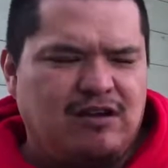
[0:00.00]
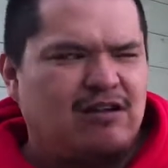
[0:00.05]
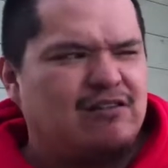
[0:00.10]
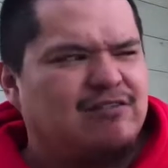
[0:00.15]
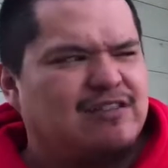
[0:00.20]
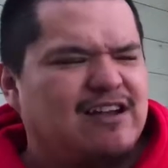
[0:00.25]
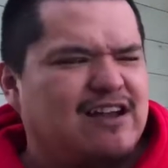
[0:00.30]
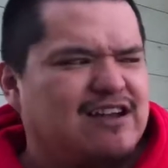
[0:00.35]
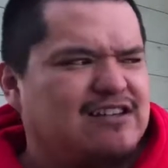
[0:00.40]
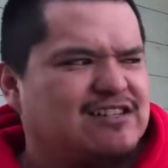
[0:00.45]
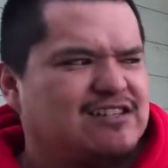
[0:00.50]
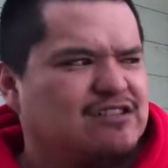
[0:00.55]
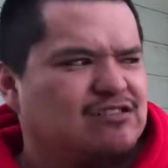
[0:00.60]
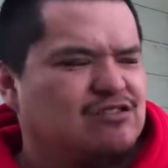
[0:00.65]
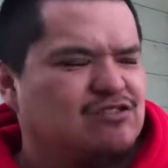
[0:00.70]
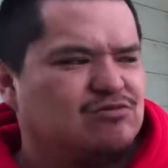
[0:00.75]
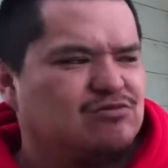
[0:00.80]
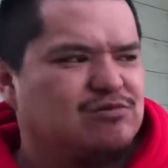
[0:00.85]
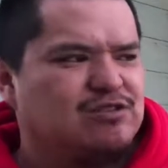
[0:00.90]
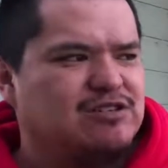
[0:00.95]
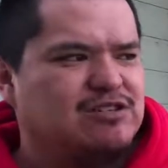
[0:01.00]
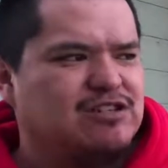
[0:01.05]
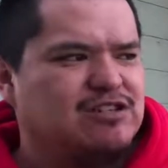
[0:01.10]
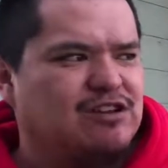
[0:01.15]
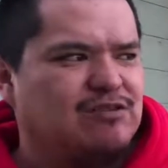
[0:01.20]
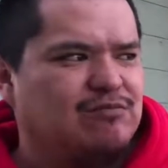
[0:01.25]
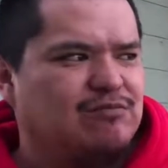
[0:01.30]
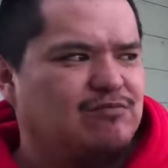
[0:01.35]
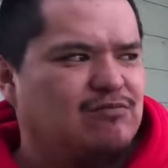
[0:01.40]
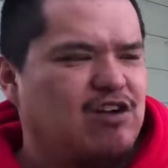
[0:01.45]
I don't think I seen those ones.
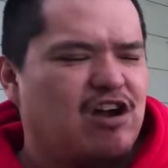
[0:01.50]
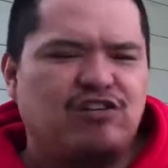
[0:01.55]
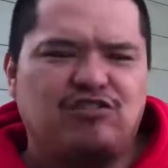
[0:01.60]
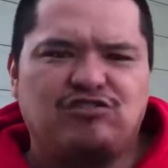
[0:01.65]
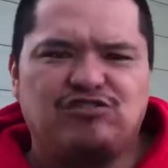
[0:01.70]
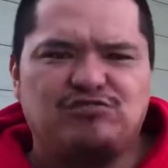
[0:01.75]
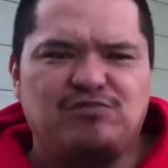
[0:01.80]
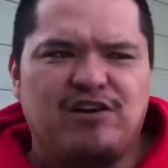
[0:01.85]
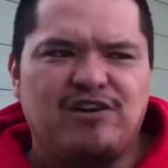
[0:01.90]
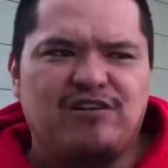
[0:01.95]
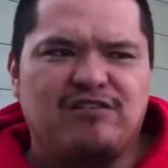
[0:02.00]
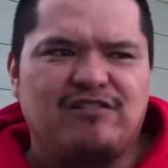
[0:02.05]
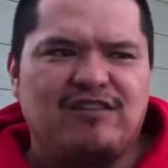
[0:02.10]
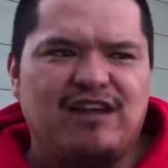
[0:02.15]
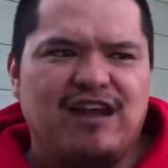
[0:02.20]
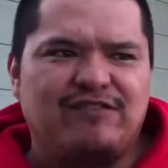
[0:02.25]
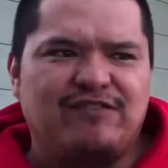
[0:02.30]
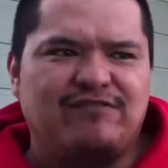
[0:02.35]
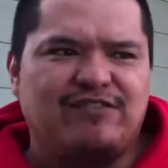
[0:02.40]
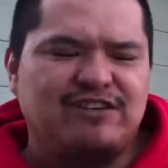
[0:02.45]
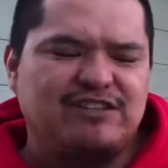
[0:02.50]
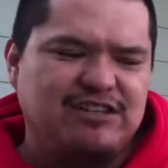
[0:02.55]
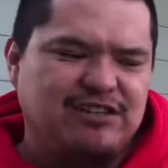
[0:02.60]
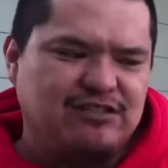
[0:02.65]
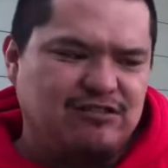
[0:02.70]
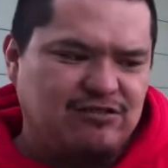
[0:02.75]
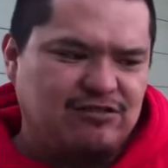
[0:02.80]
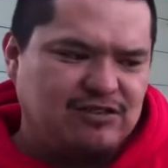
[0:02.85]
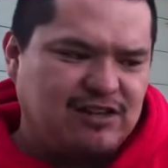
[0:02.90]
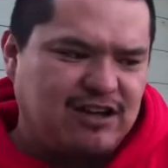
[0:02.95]
Um, Rocko's Modern Life, I
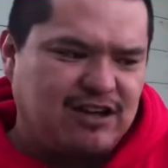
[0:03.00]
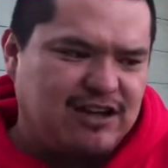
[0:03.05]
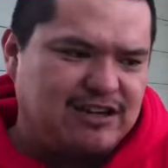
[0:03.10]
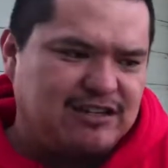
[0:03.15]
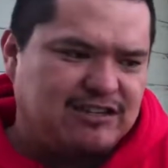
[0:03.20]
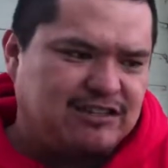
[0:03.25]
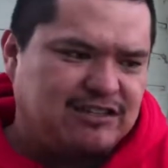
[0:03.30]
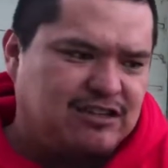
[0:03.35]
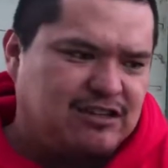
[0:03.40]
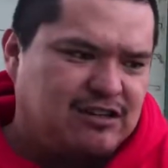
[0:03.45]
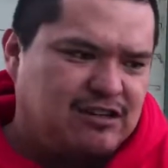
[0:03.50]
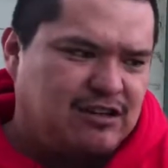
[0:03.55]
seen those guys.